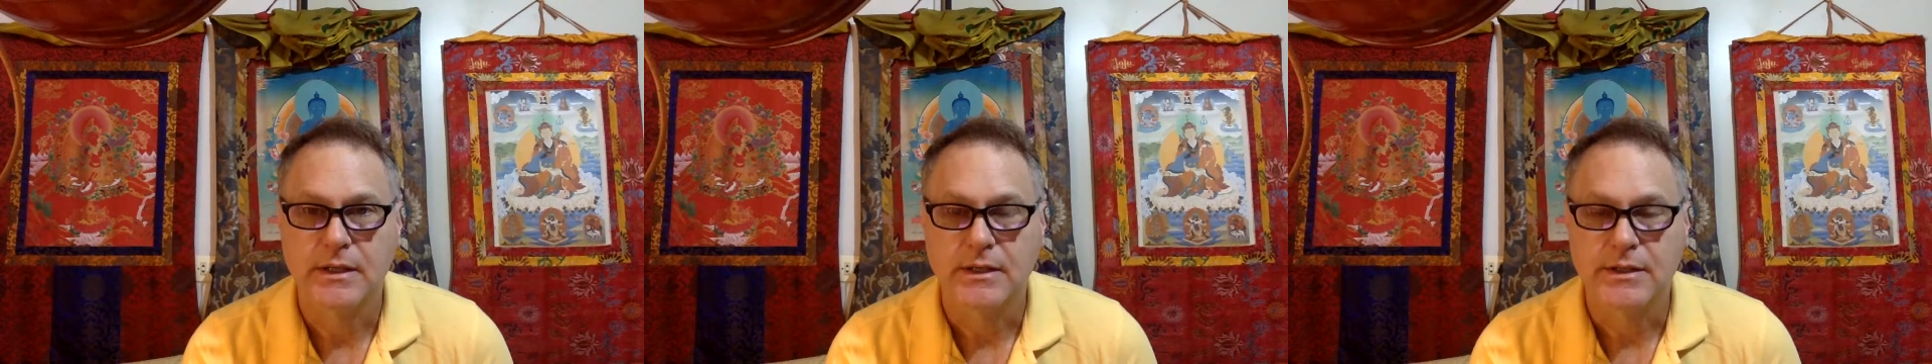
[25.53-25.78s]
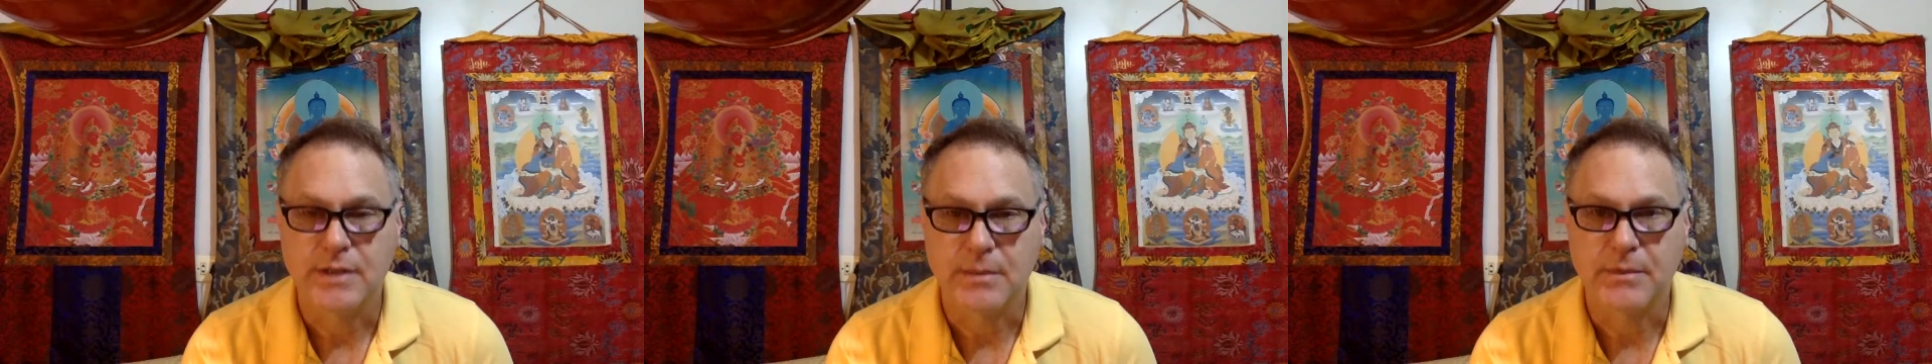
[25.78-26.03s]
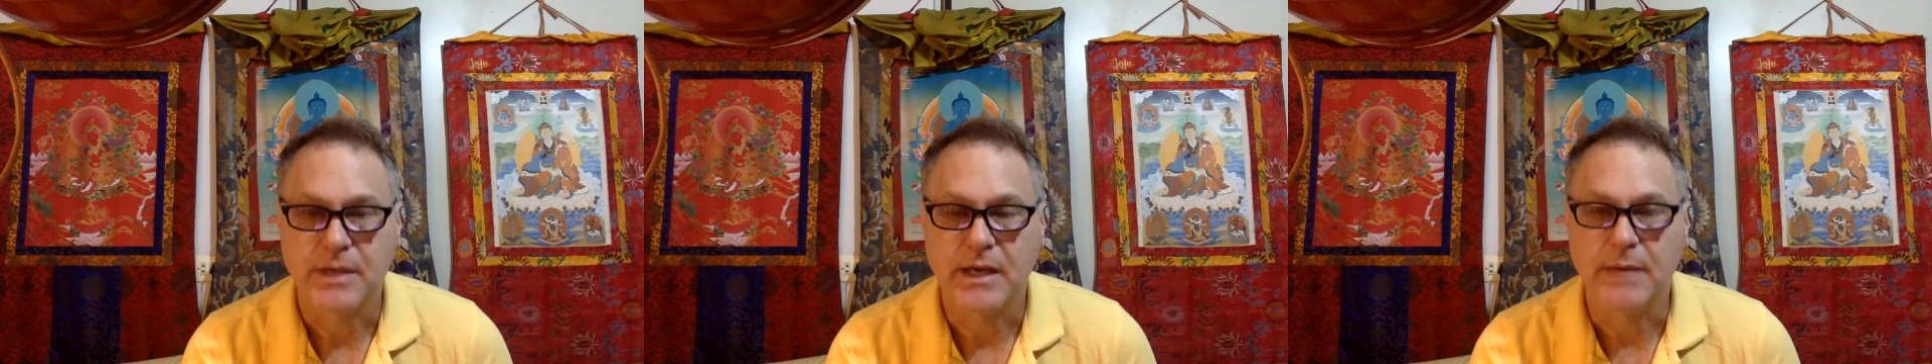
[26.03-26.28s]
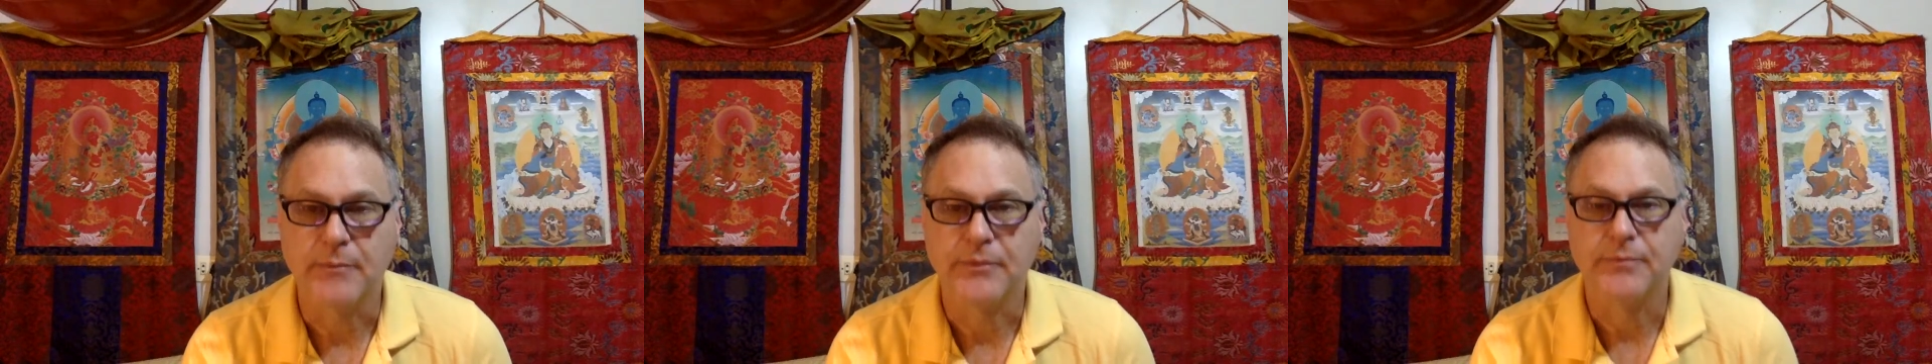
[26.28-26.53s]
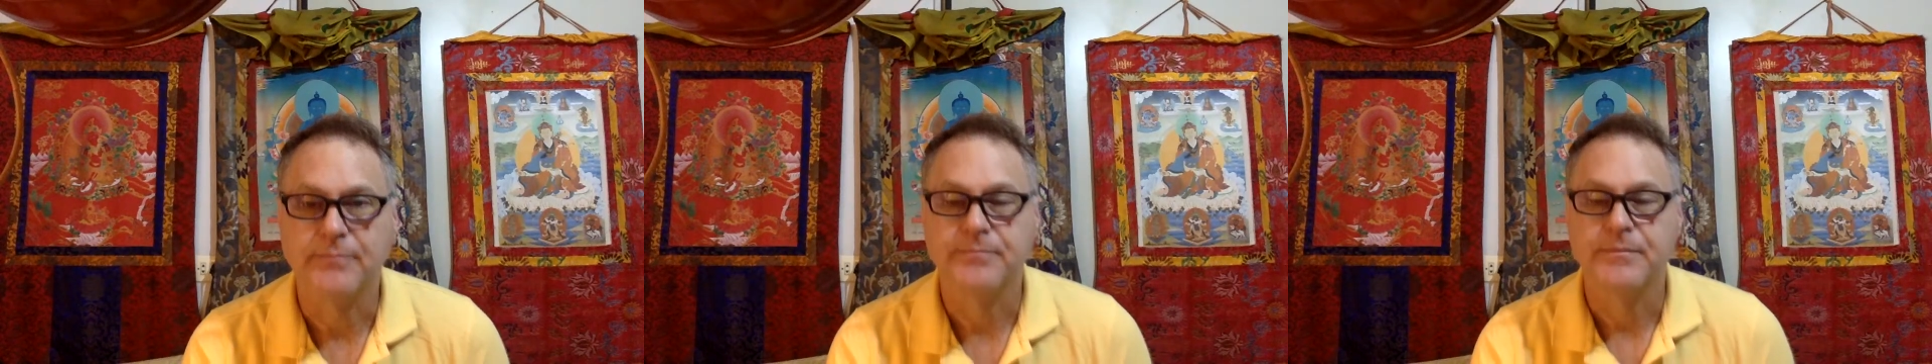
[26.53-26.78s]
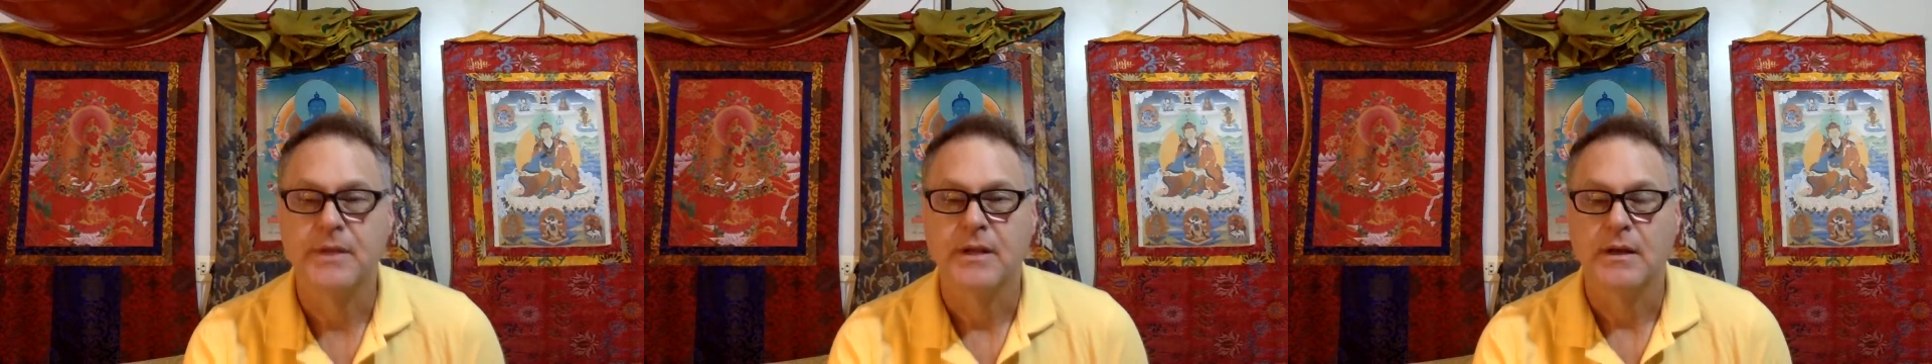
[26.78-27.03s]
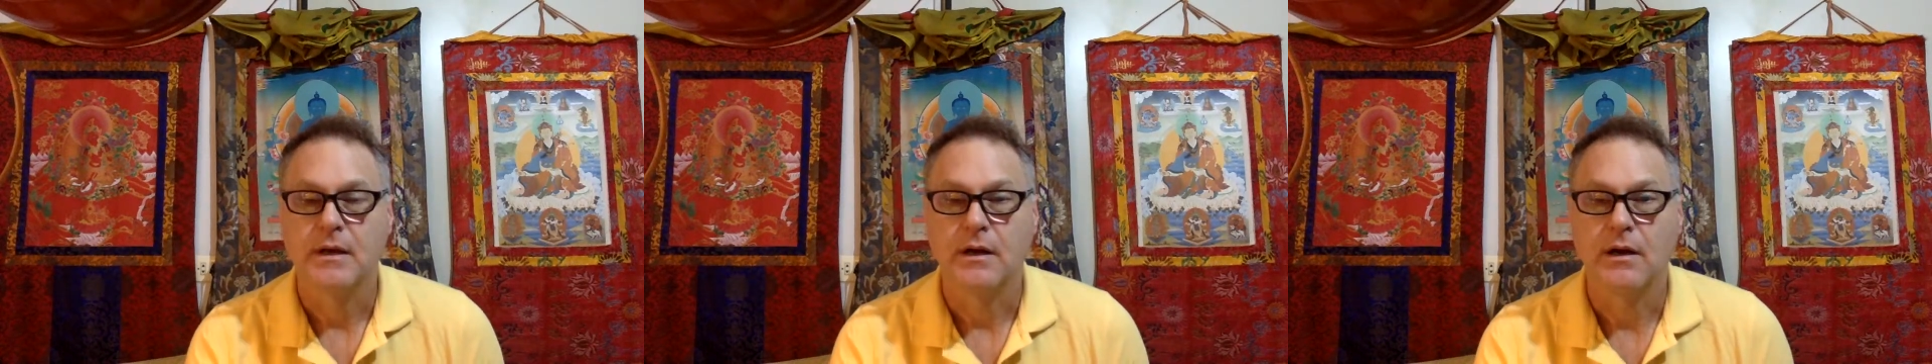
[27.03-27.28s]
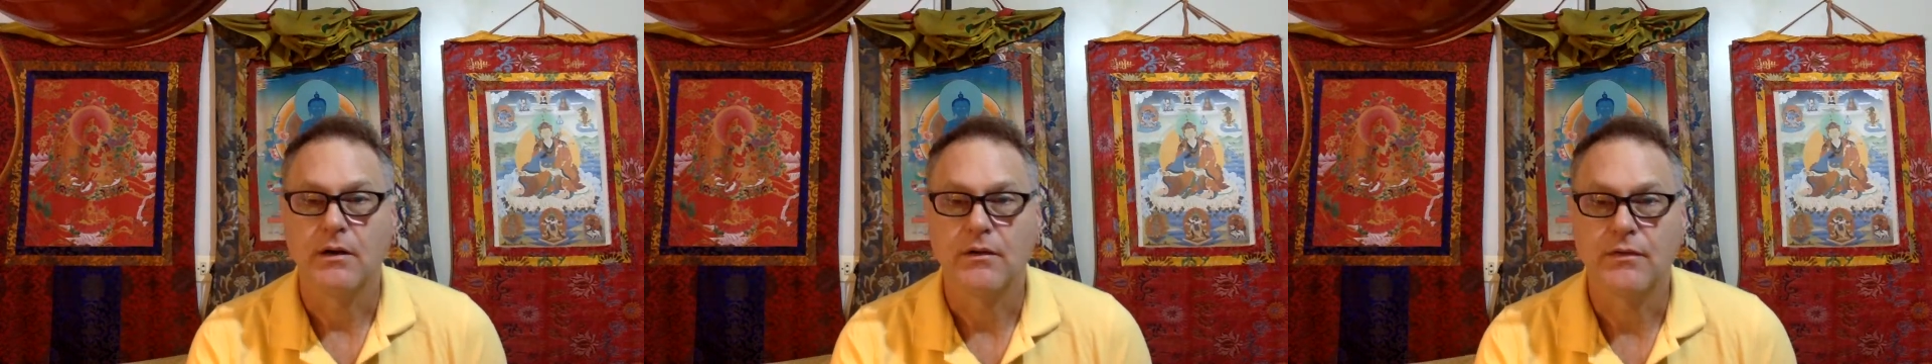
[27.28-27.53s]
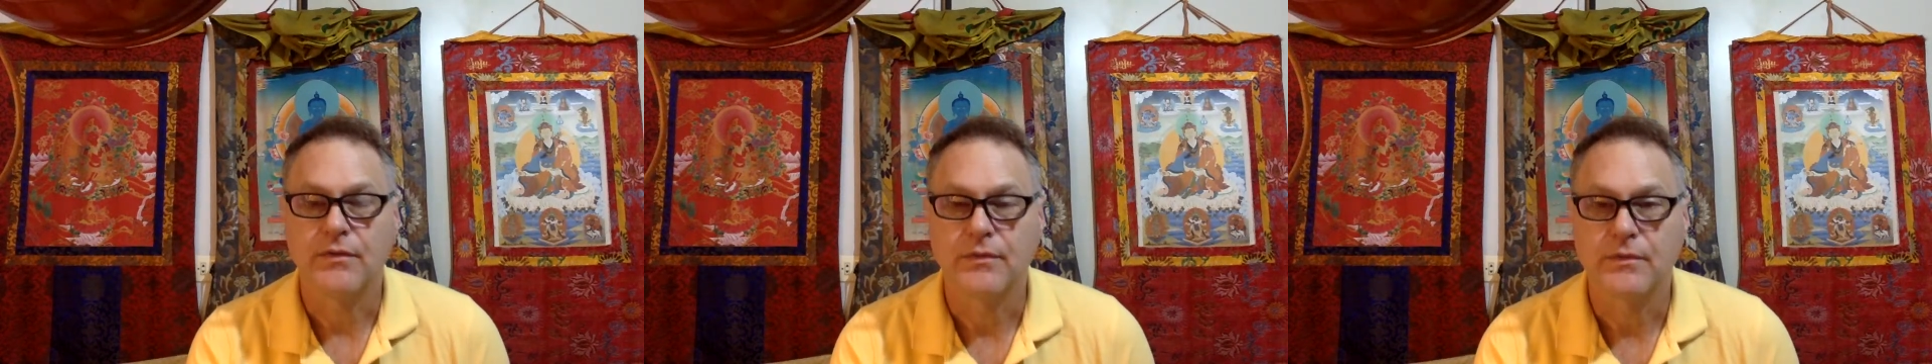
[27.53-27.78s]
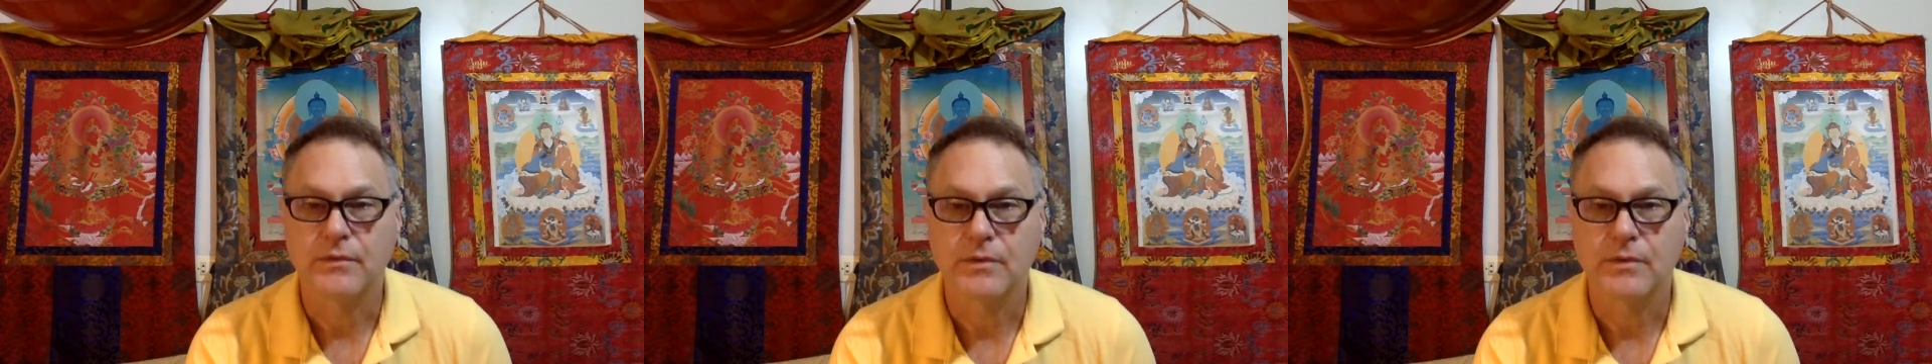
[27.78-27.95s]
sometimes of